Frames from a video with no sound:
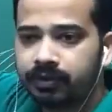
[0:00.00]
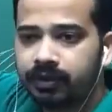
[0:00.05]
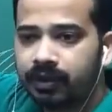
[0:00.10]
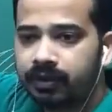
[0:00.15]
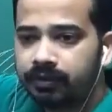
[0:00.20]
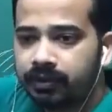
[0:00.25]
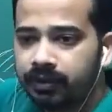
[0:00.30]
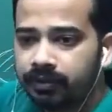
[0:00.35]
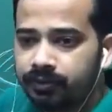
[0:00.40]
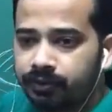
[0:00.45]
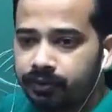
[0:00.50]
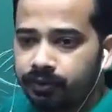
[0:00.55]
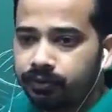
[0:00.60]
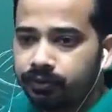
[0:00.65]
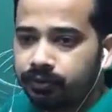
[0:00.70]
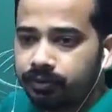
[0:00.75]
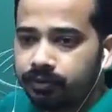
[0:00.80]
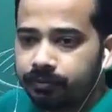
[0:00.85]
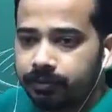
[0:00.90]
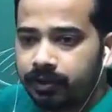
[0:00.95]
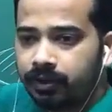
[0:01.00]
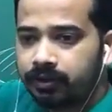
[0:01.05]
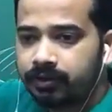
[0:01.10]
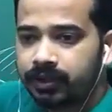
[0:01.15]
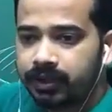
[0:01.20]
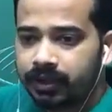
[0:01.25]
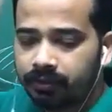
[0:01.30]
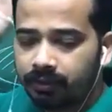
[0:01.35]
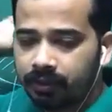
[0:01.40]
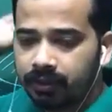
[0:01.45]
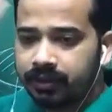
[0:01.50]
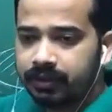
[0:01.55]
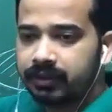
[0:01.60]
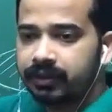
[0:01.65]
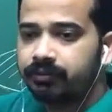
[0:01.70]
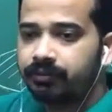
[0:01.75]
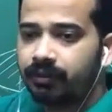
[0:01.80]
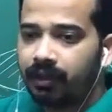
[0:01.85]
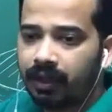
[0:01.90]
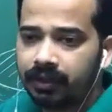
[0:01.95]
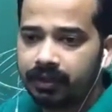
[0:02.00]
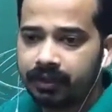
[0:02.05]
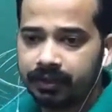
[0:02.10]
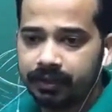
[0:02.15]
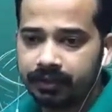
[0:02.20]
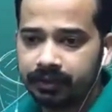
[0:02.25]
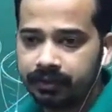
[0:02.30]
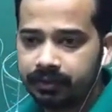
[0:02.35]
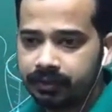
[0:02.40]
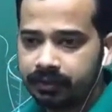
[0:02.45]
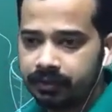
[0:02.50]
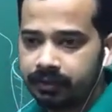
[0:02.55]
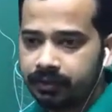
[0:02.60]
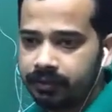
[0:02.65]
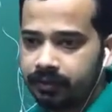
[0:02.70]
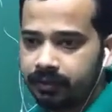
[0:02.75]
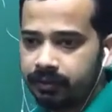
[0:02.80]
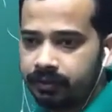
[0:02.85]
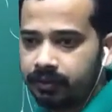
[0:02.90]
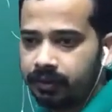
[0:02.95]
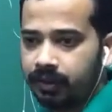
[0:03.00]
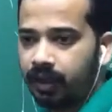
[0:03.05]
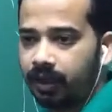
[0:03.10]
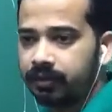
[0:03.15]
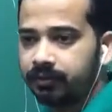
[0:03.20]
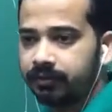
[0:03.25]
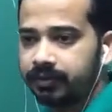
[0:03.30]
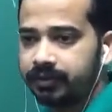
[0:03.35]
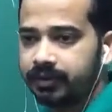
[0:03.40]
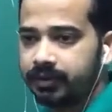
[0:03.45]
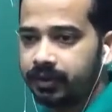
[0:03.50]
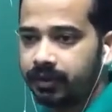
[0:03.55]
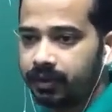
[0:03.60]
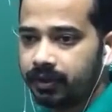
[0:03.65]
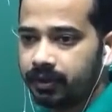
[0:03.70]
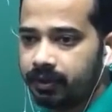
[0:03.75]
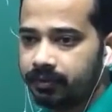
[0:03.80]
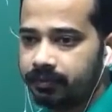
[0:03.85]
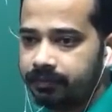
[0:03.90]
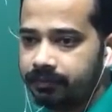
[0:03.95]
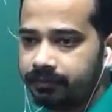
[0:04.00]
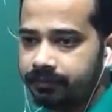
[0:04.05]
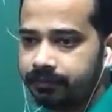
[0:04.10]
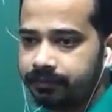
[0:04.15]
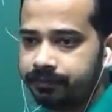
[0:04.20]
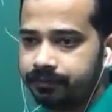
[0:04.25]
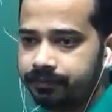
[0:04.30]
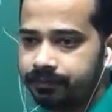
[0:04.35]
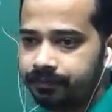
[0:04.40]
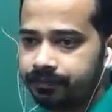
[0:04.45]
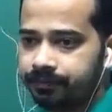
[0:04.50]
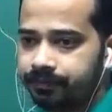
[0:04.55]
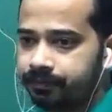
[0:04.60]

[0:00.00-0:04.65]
that you can choose, because equality is valid always, isn't it?